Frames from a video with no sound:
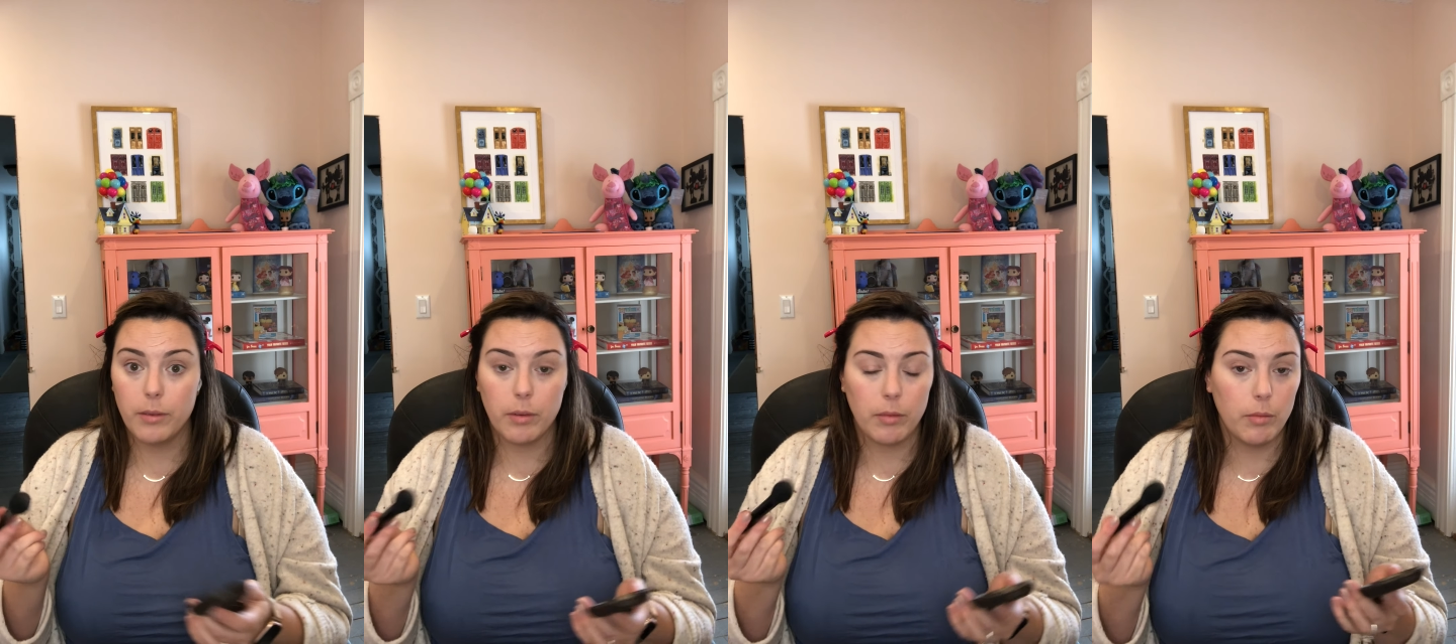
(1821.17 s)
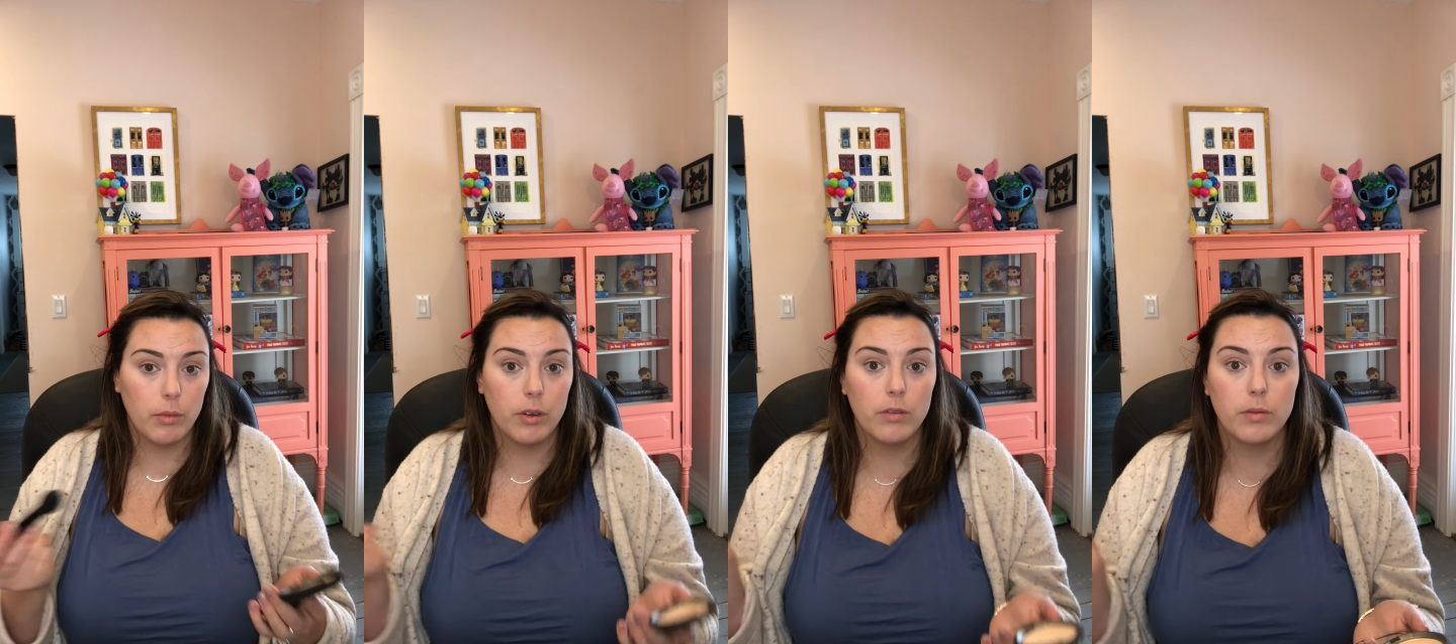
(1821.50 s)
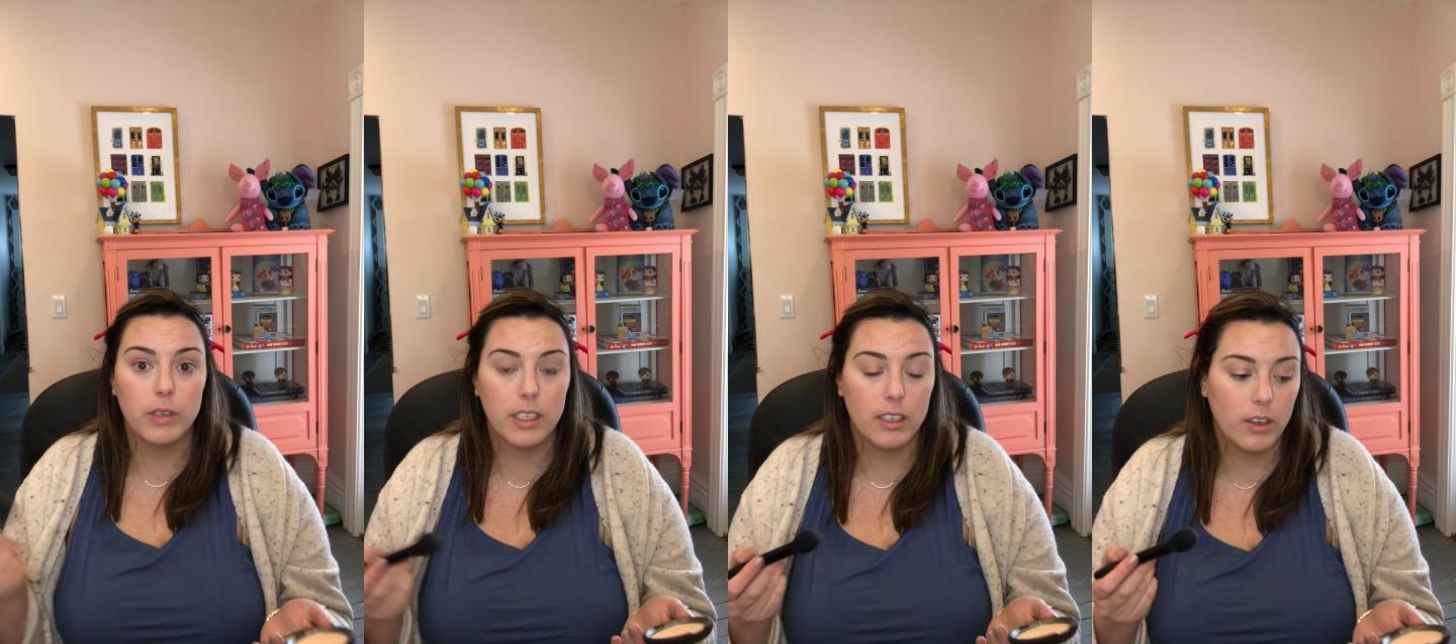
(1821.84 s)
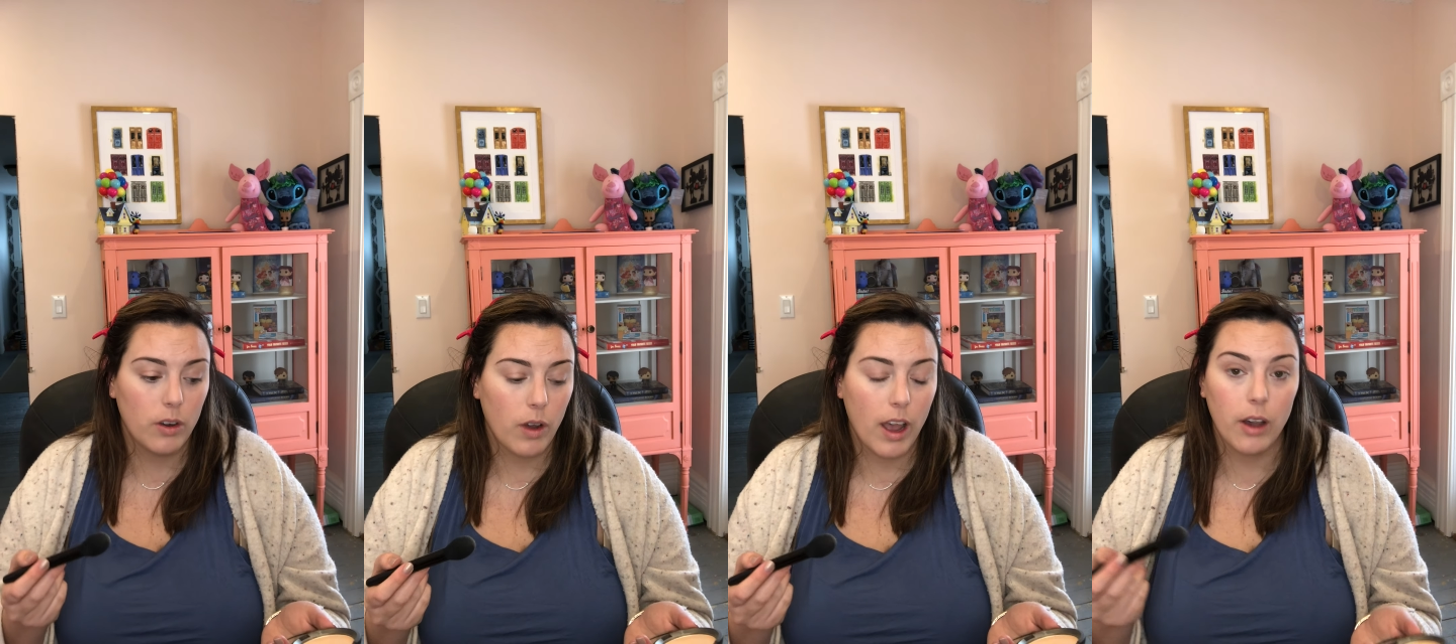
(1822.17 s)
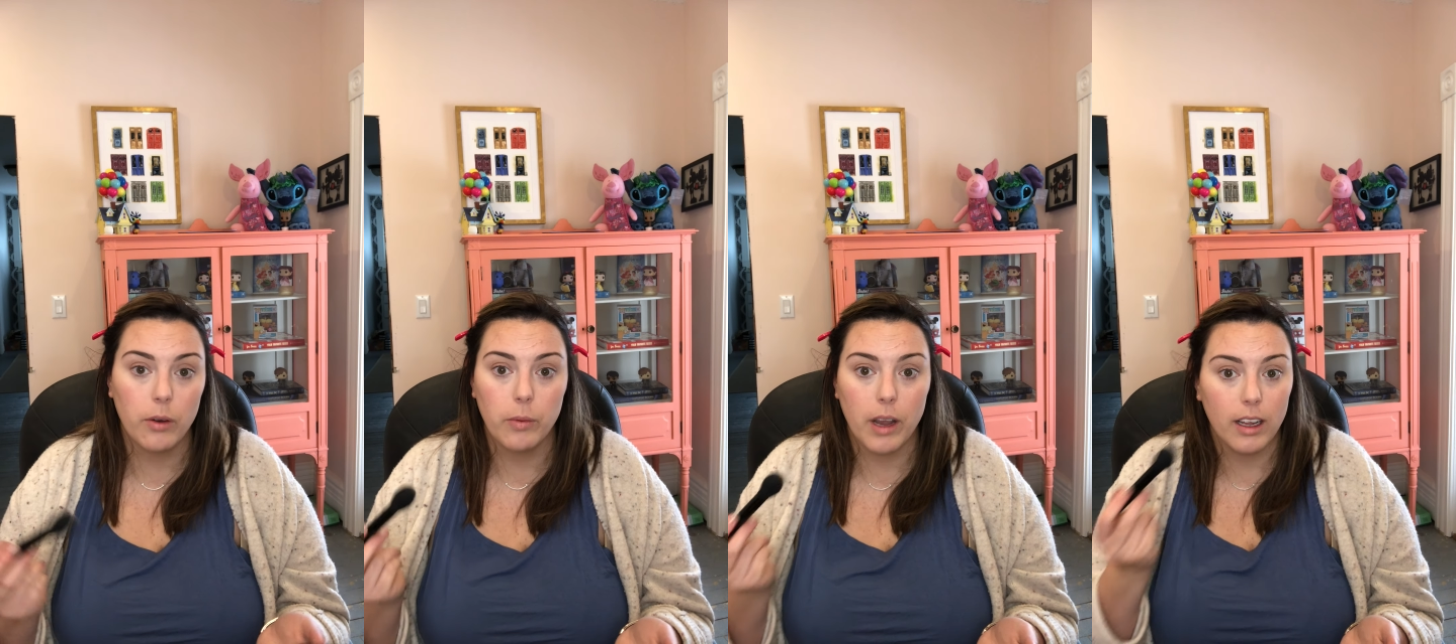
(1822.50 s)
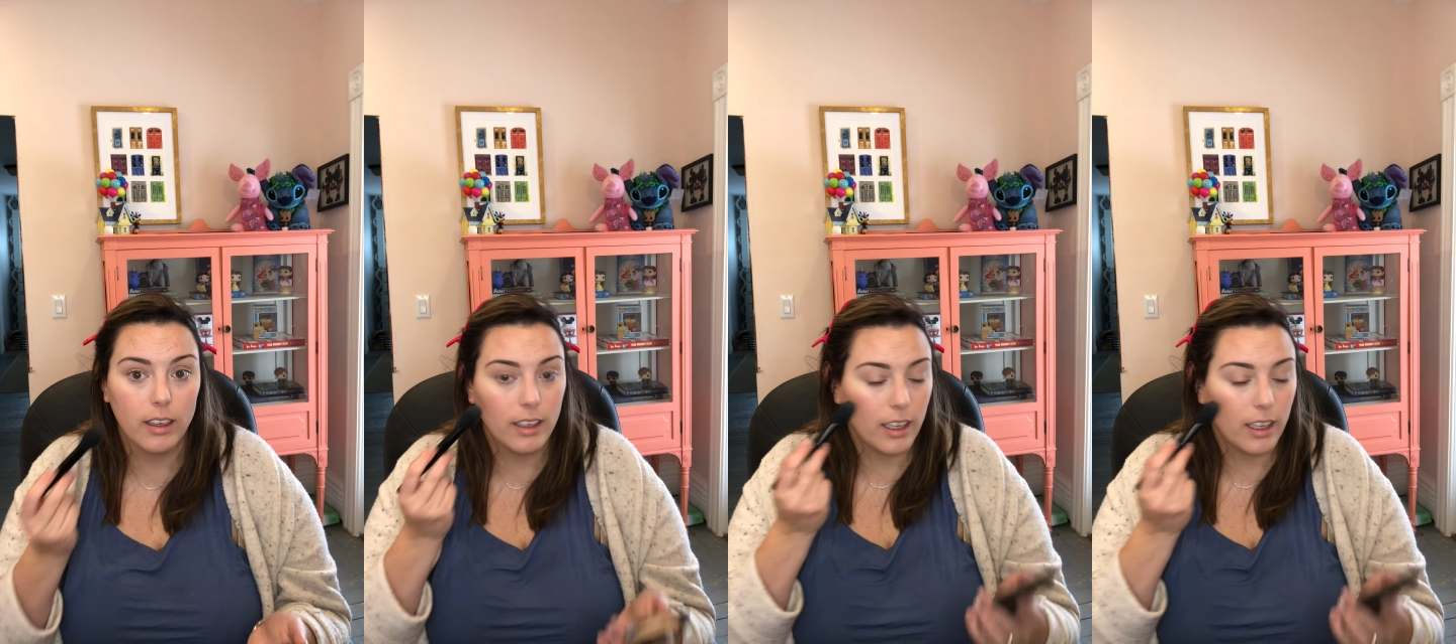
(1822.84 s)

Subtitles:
When we moved, we didn't know how well